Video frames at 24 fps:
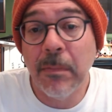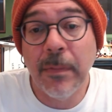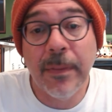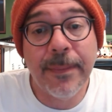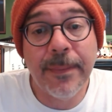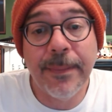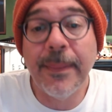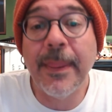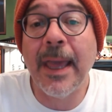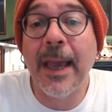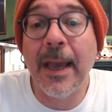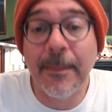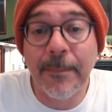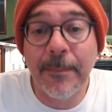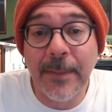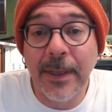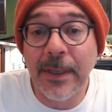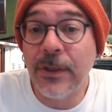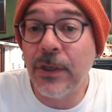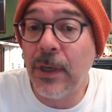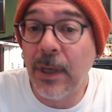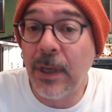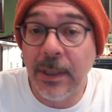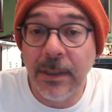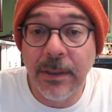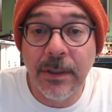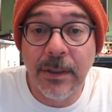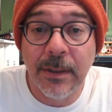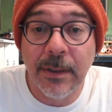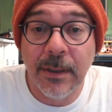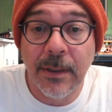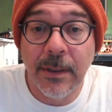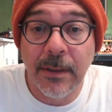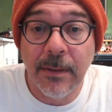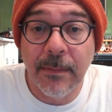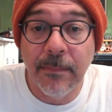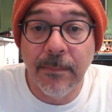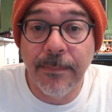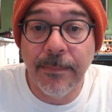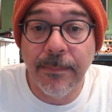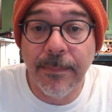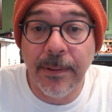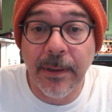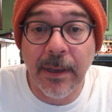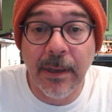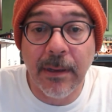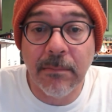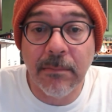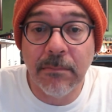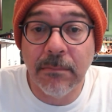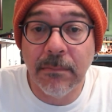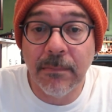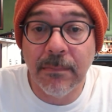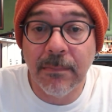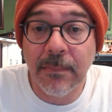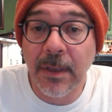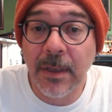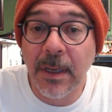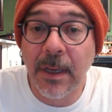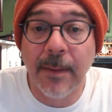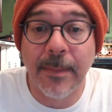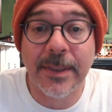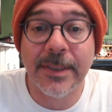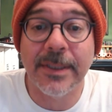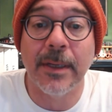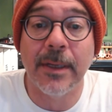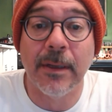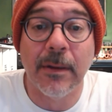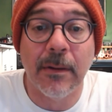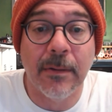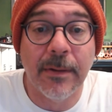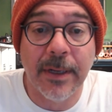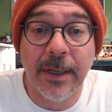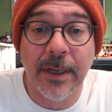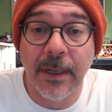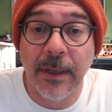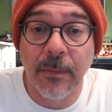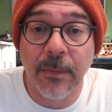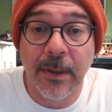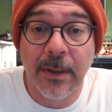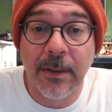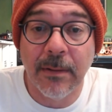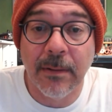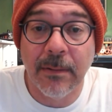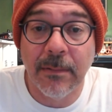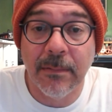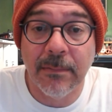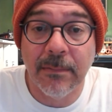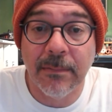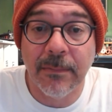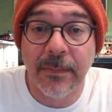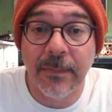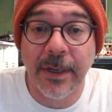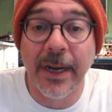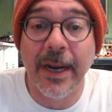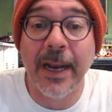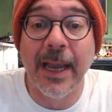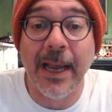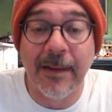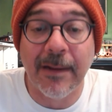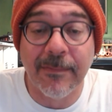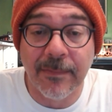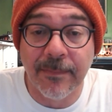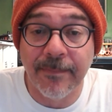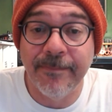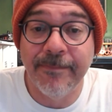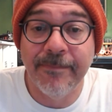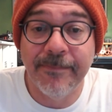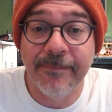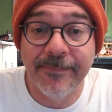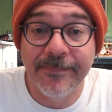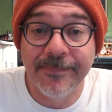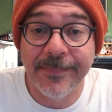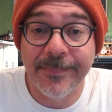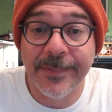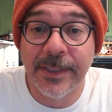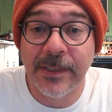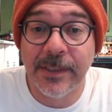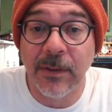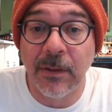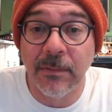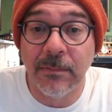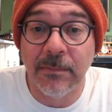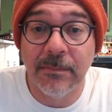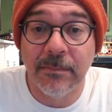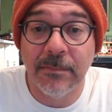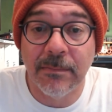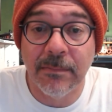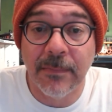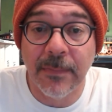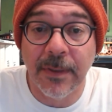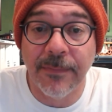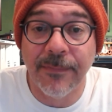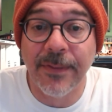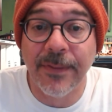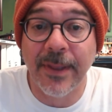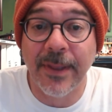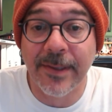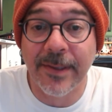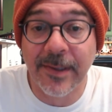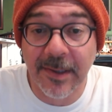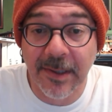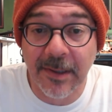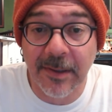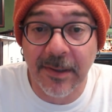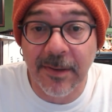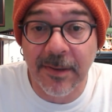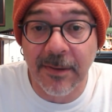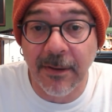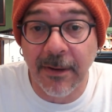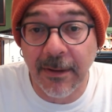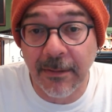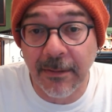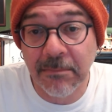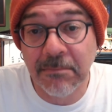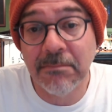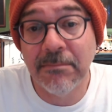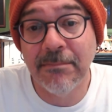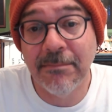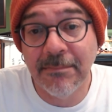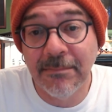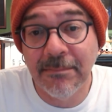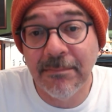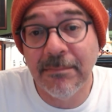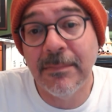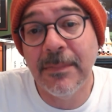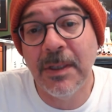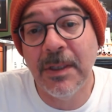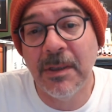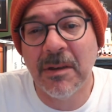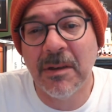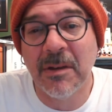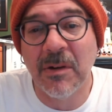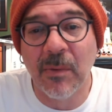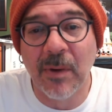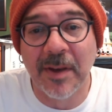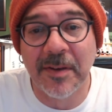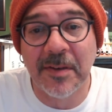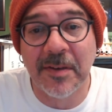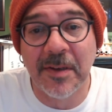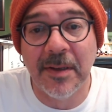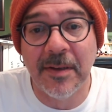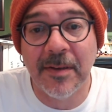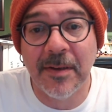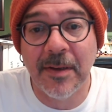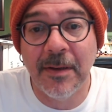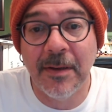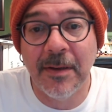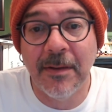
that may change. But comics ain't going anywhere. We're going to have them. So if that's a concern, you can rest easy.